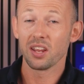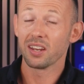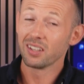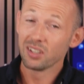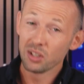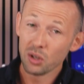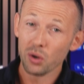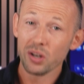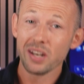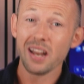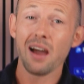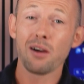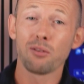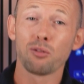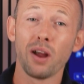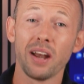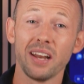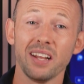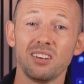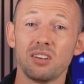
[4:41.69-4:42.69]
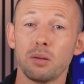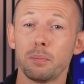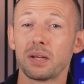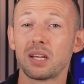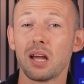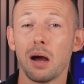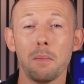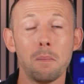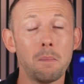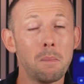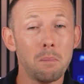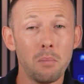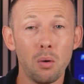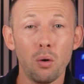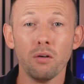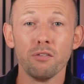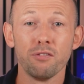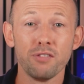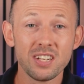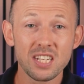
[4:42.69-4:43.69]
and you're now ready to become
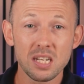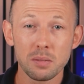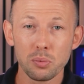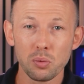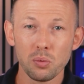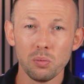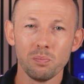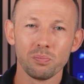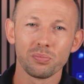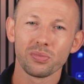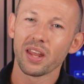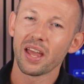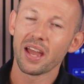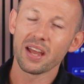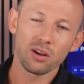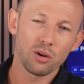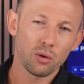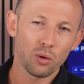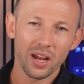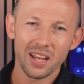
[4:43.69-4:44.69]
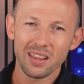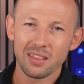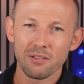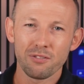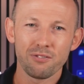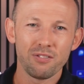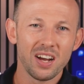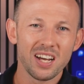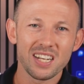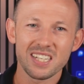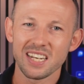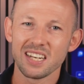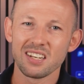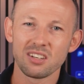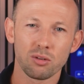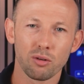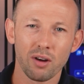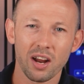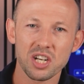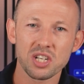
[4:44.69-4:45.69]
more visible and create the first
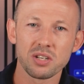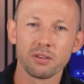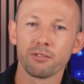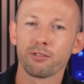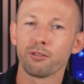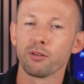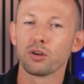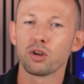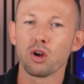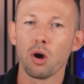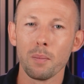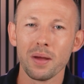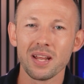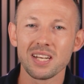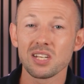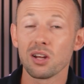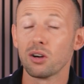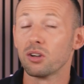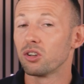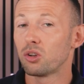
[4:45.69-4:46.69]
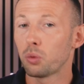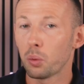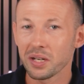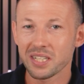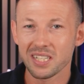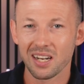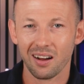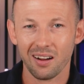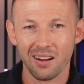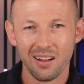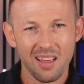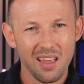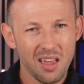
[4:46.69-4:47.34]
interaction through comments on Twitter